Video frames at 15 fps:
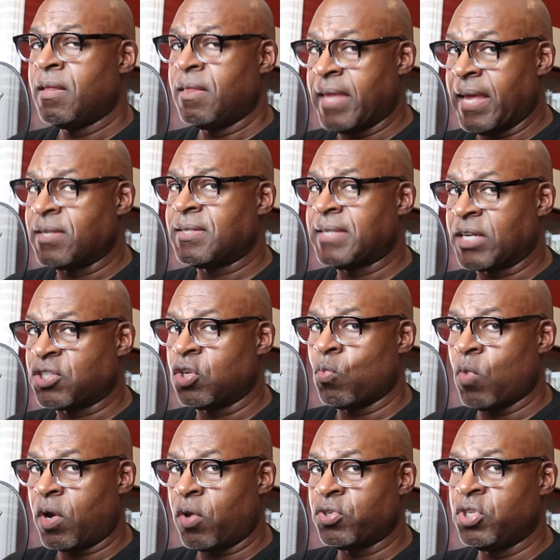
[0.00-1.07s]
that Section
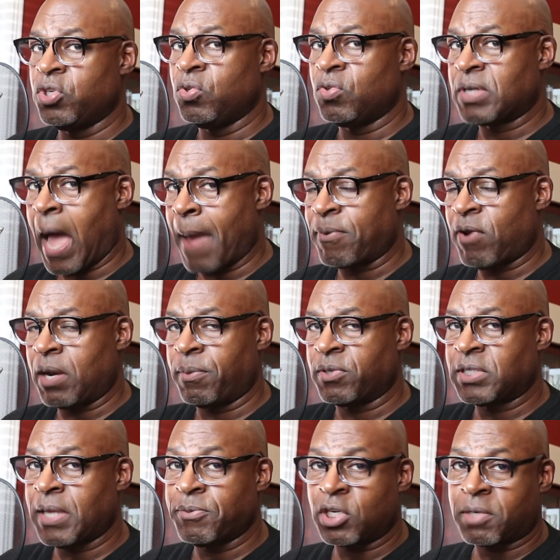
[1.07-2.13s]
102 copyrightable
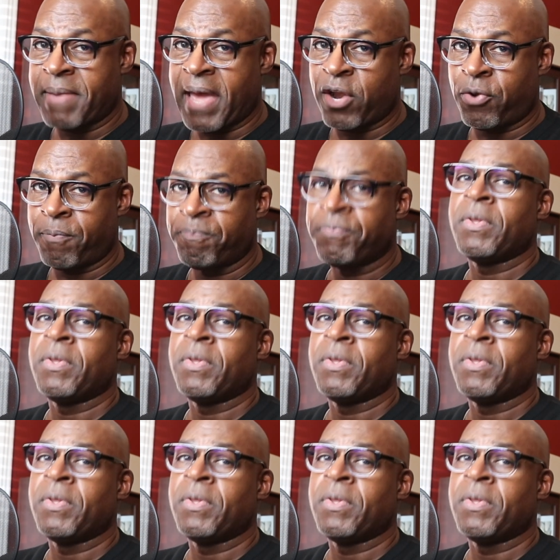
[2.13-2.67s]
subject matter,